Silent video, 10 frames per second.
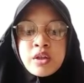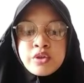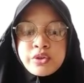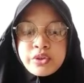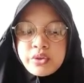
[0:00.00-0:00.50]

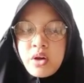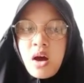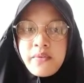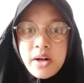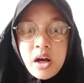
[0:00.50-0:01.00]
To
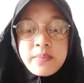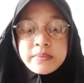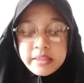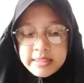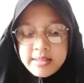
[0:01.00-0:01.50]
overcome
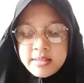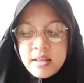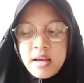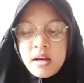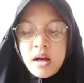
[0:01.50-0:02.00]
this,
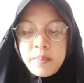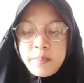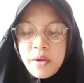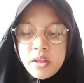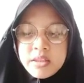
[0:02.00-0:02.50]
a
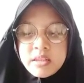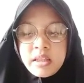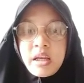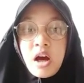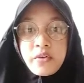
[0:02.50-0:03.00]

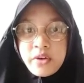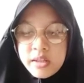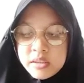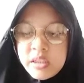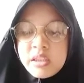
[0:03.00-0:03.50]
policy of
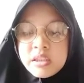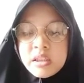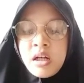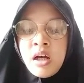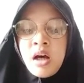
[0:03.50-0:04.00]
cutting
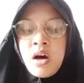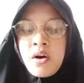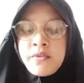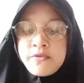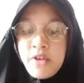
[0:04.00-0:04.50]
the
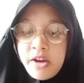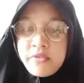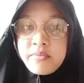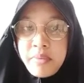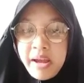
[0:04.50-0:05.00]

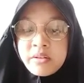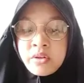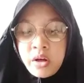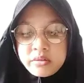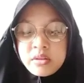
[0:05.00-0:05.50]
5
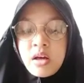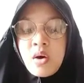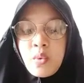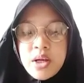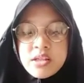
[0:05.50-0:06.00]
banknote
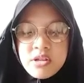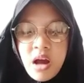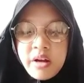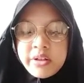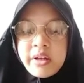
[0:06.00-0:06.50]
was
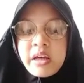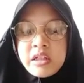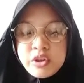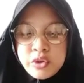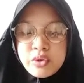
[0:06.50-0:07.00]
cut
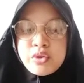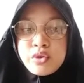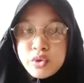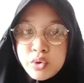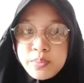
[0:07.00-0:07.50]
into
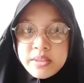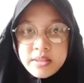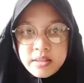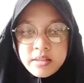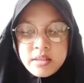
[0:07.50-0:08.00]
2
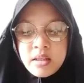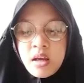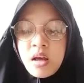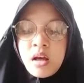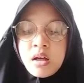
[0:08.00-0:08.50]
pieces
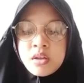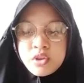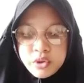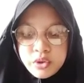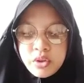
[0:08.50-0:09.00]

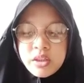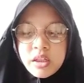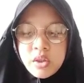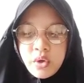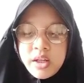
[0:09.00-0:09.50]
to the
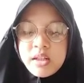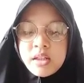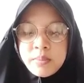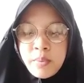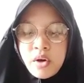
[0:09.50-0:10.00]
Great
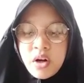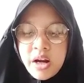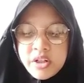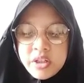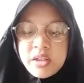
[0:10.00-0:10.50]

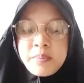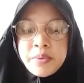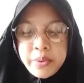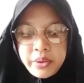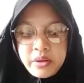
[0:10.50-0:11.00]
Democracy period,